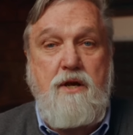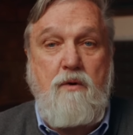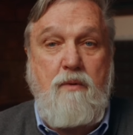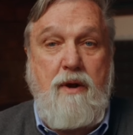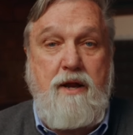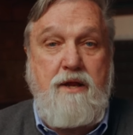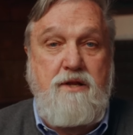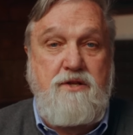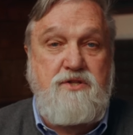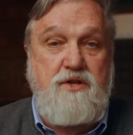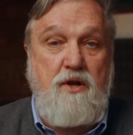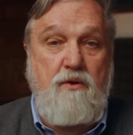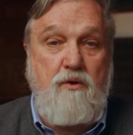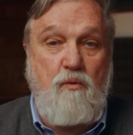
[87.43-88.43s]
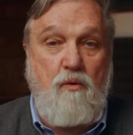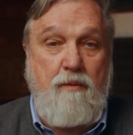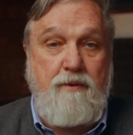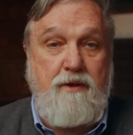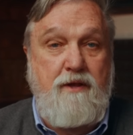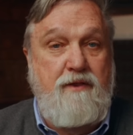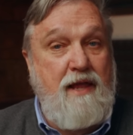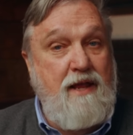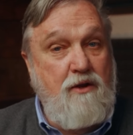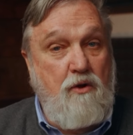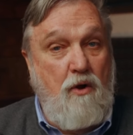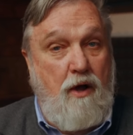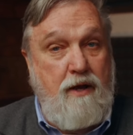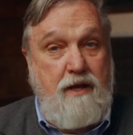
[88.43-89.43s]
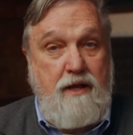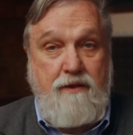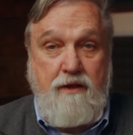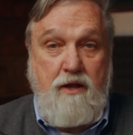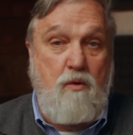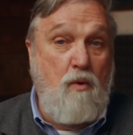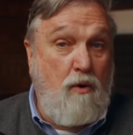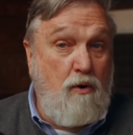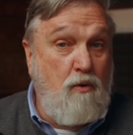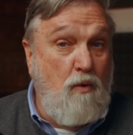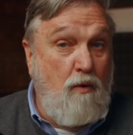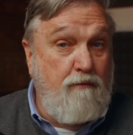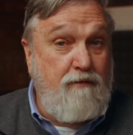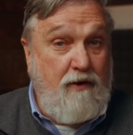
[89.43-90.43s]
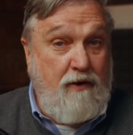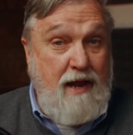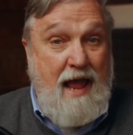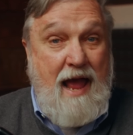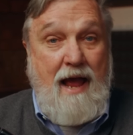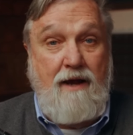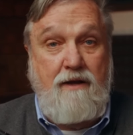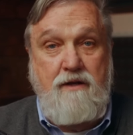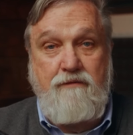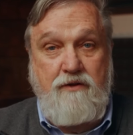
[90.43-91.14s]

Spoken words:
ready to stone the woman that they had caught in the quote-unquote very act of